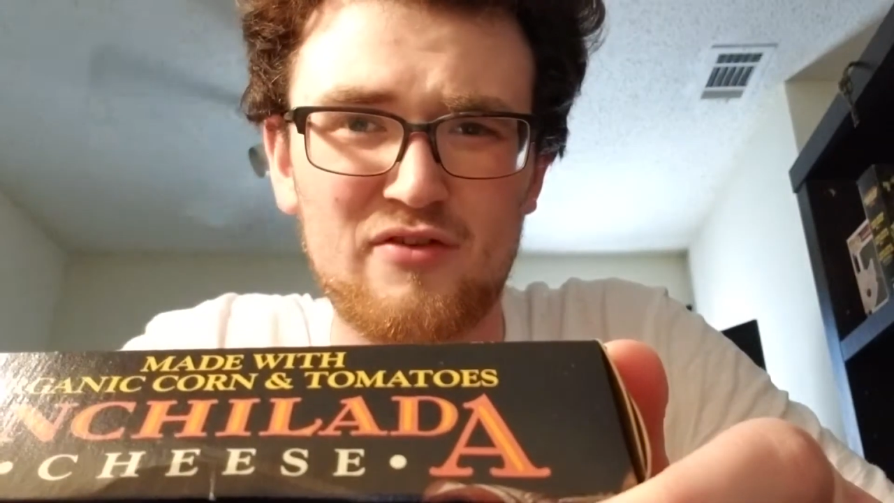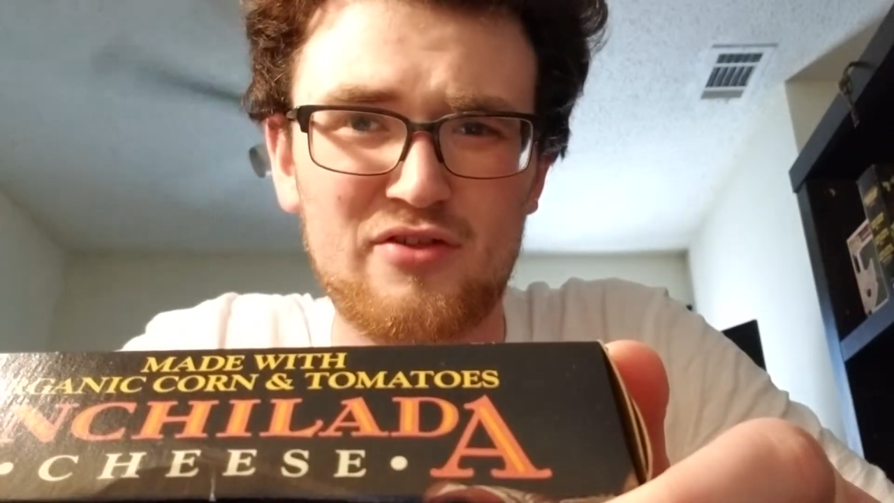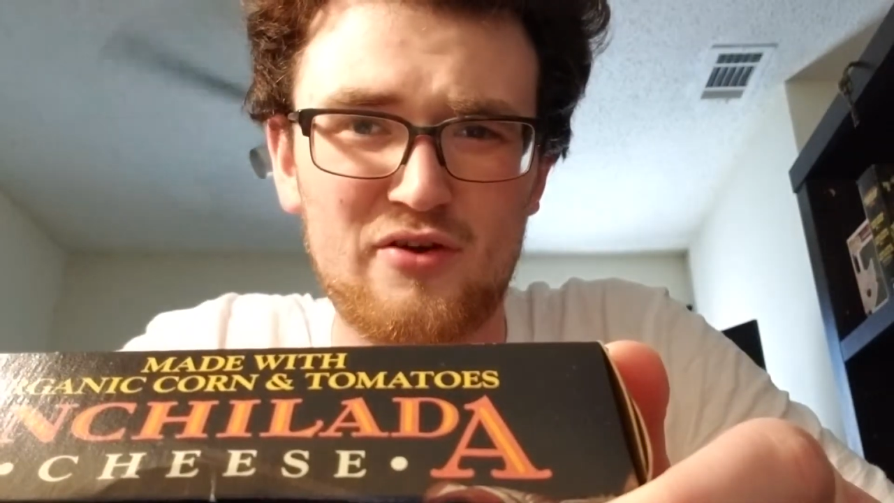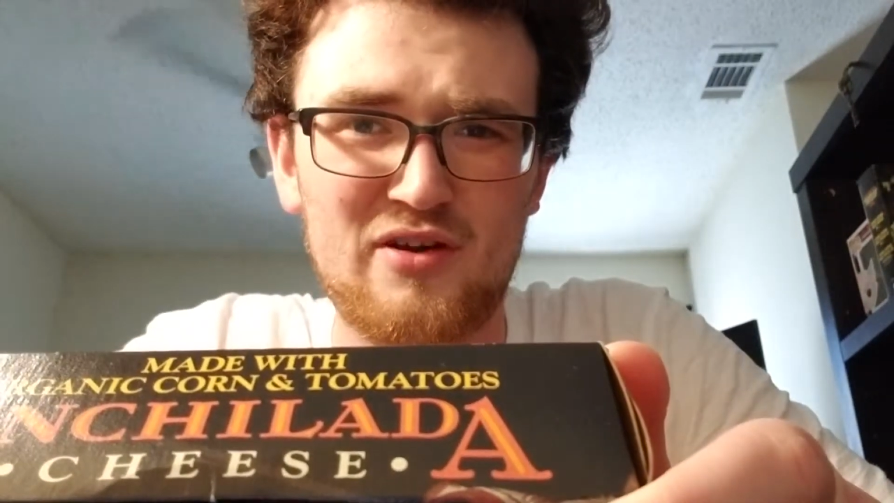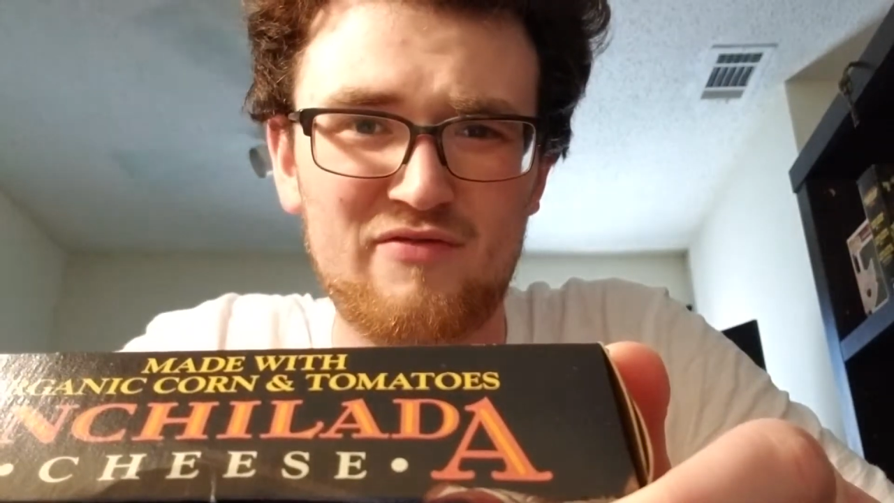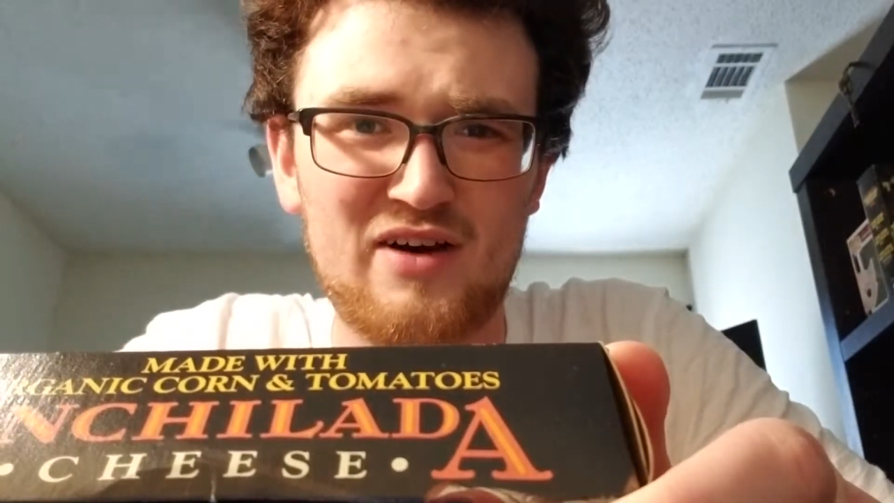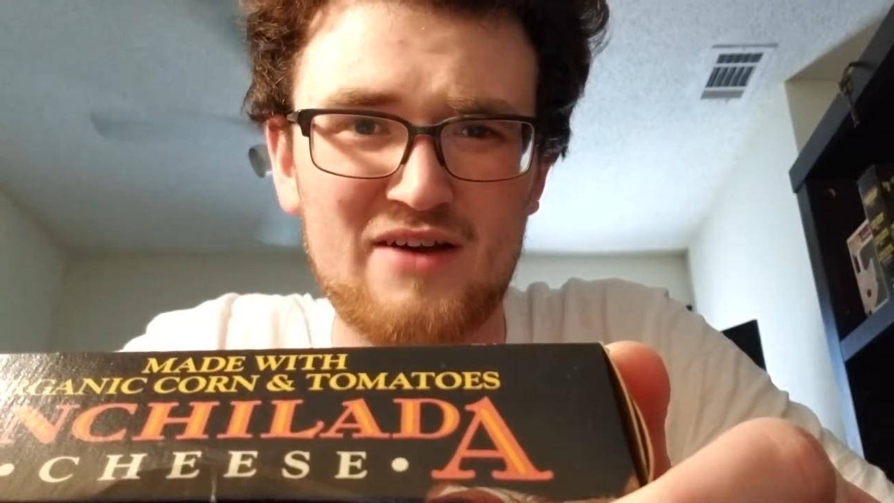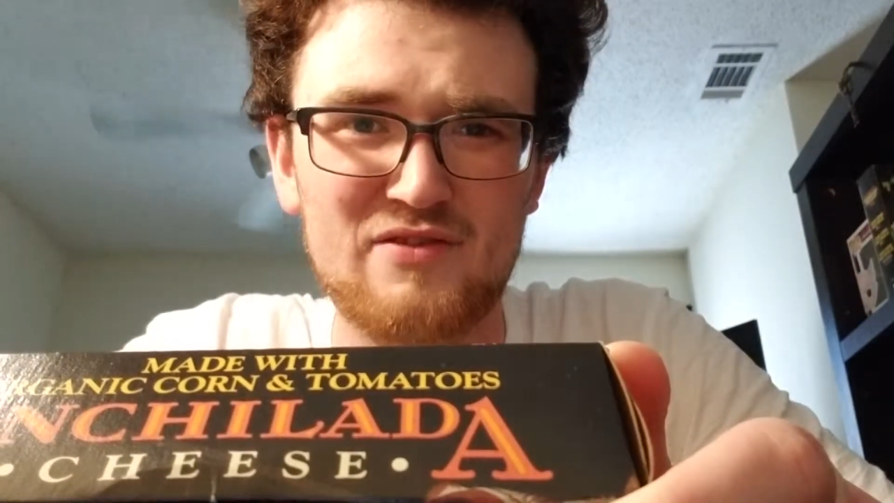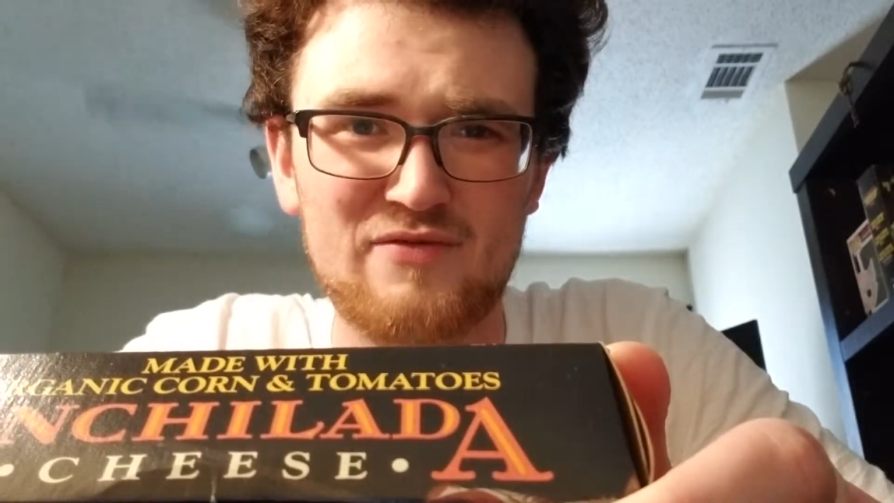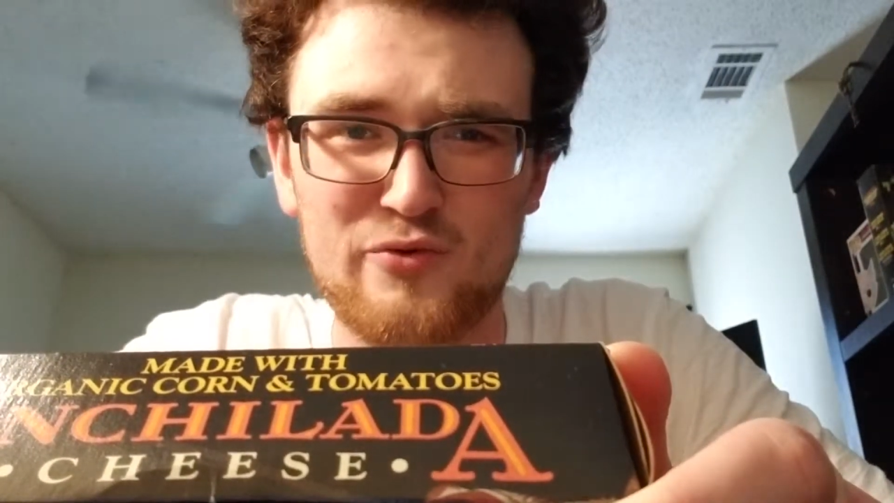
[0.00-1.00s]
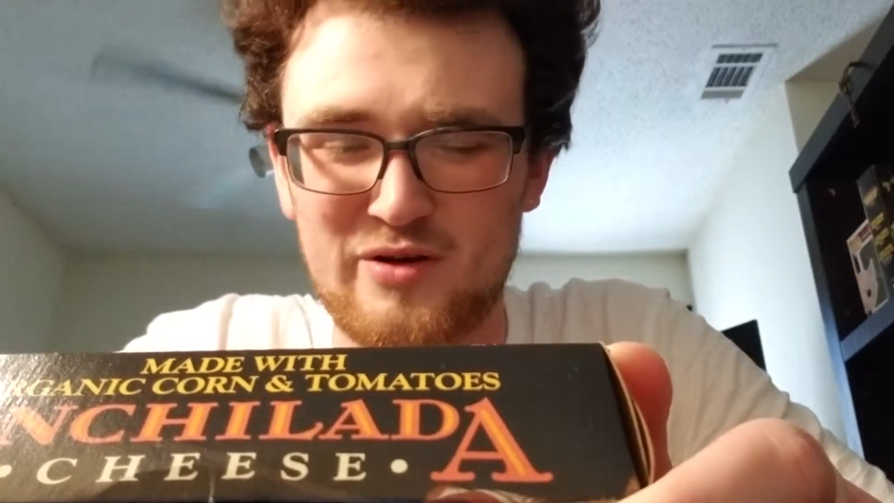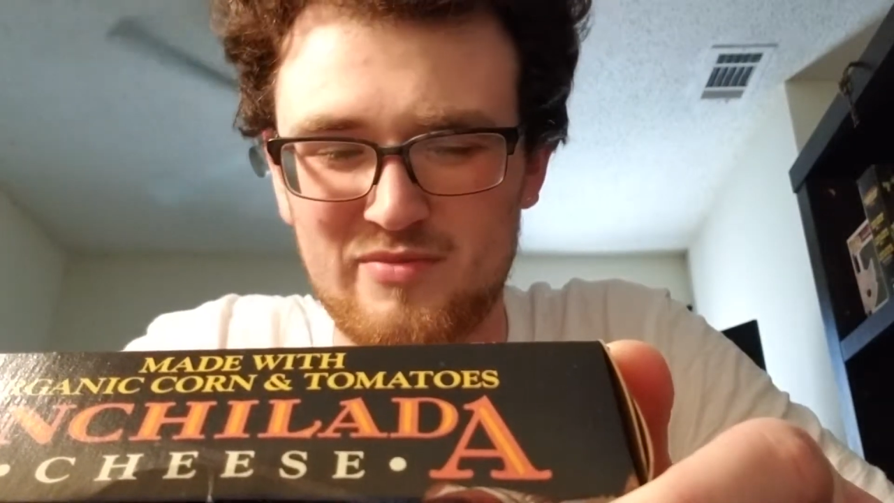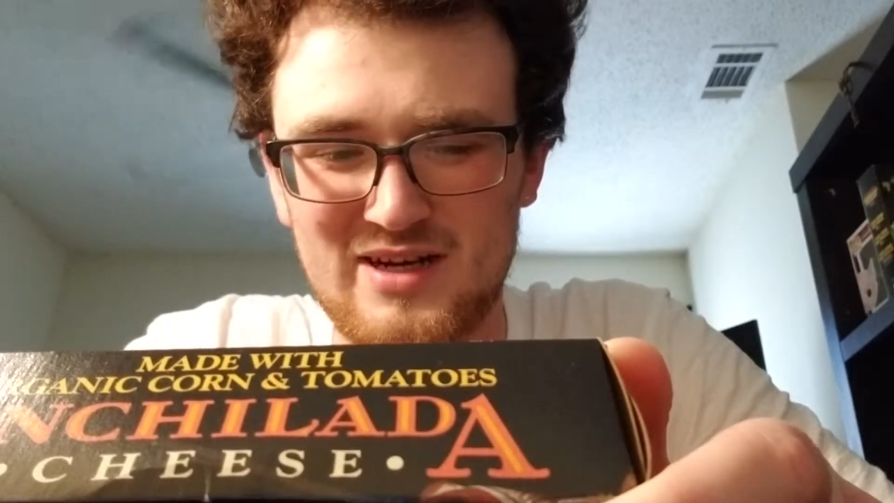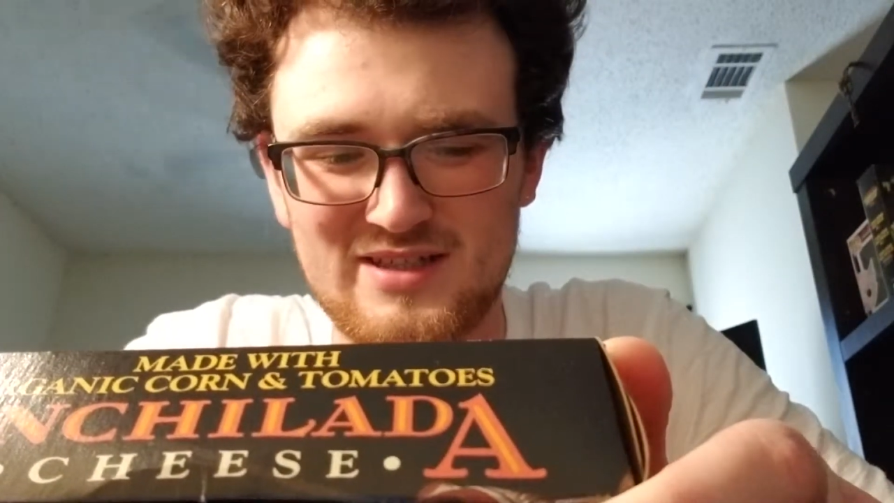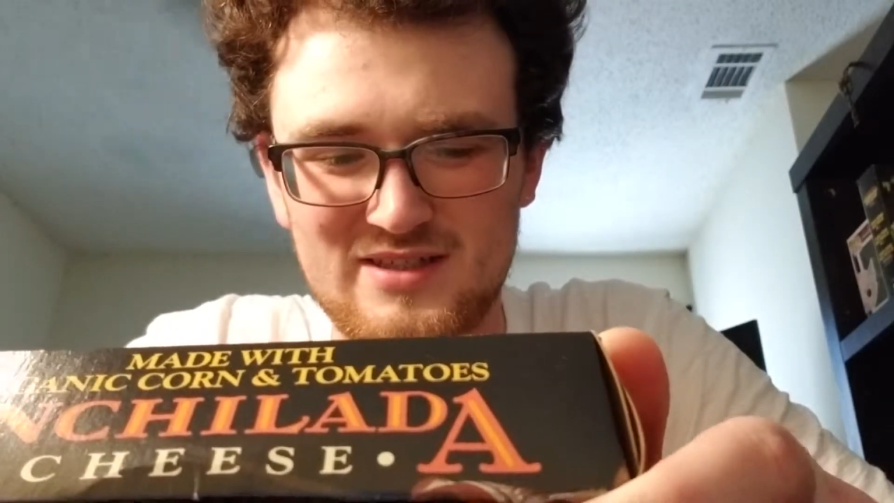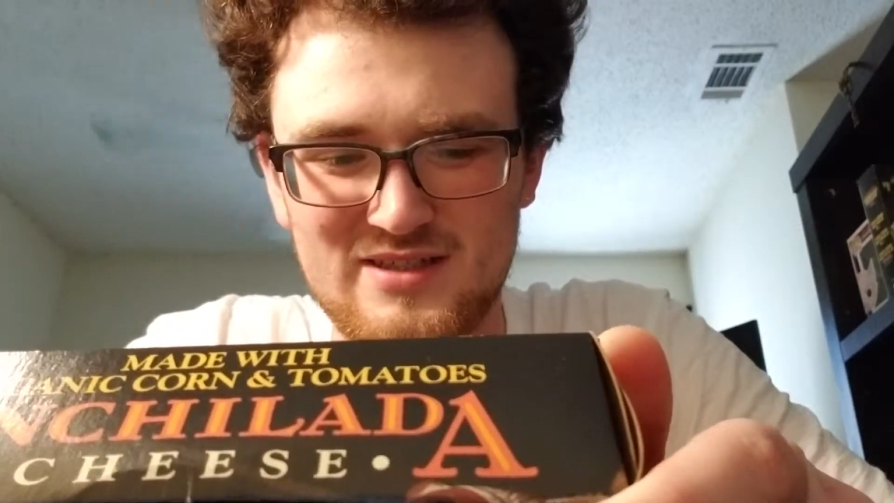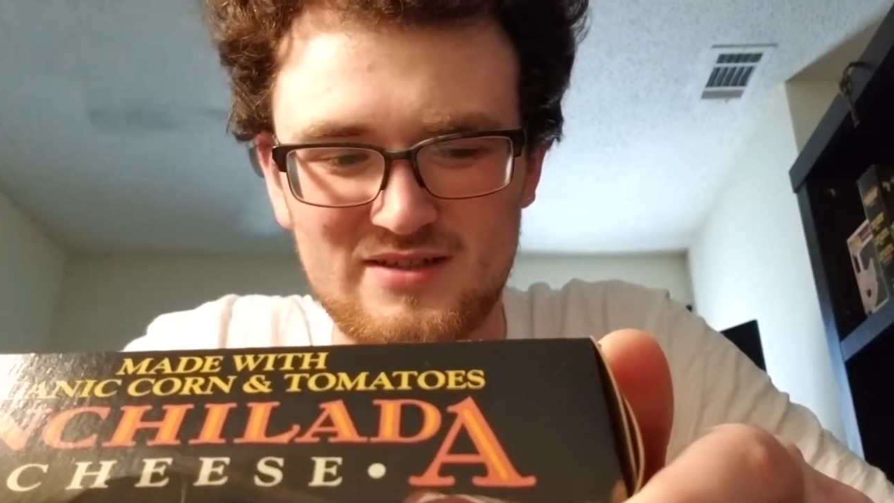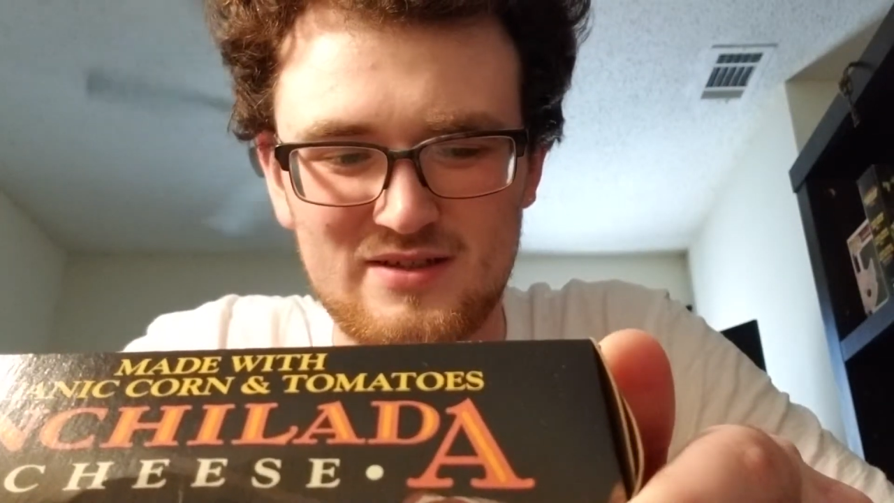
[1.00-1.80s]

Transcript: 35 to 40 minutes.